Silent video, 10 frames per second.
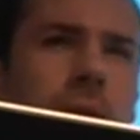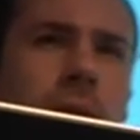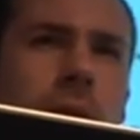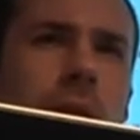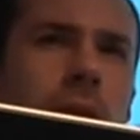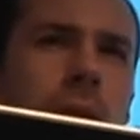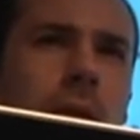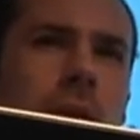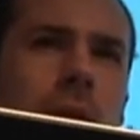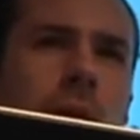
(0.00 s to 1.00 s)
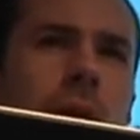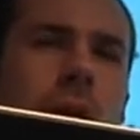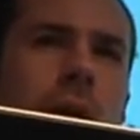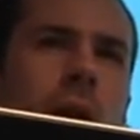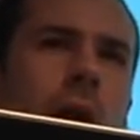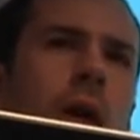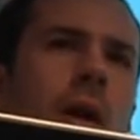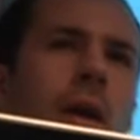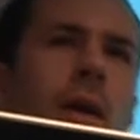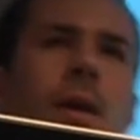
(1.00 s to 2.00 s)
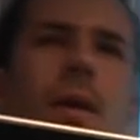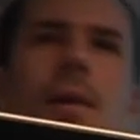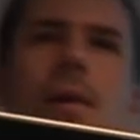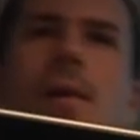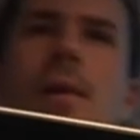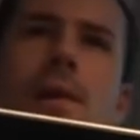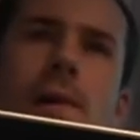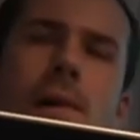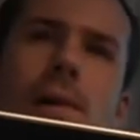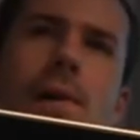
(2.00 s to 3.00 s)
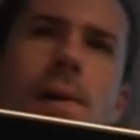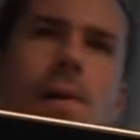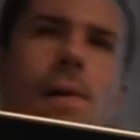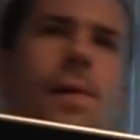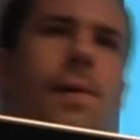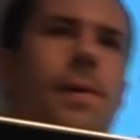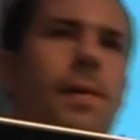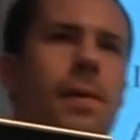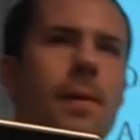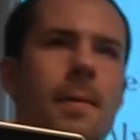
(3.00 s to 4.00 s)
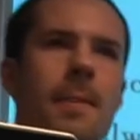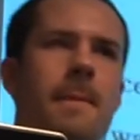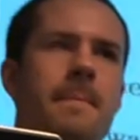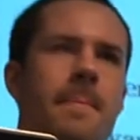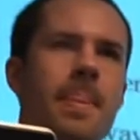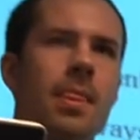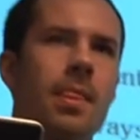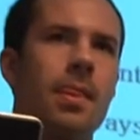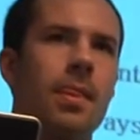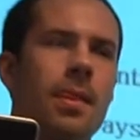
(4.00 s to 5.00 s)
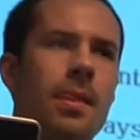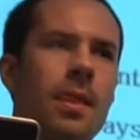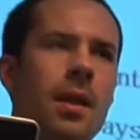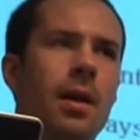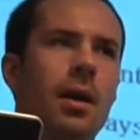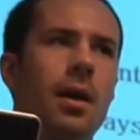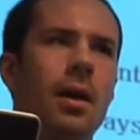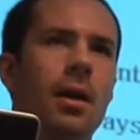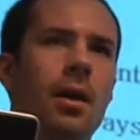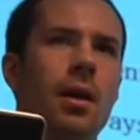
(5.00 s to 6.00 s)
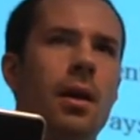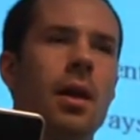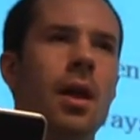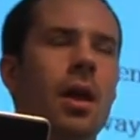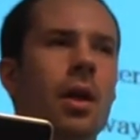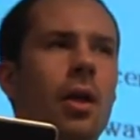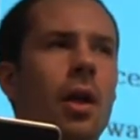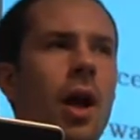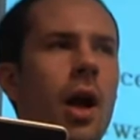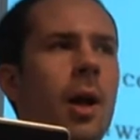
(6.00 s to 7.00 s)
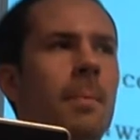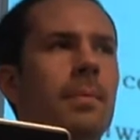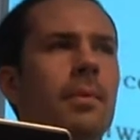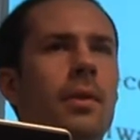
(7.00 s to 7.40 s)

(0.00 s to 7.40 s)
the fees, isn't there always a fee of 0.005 Bitcoin?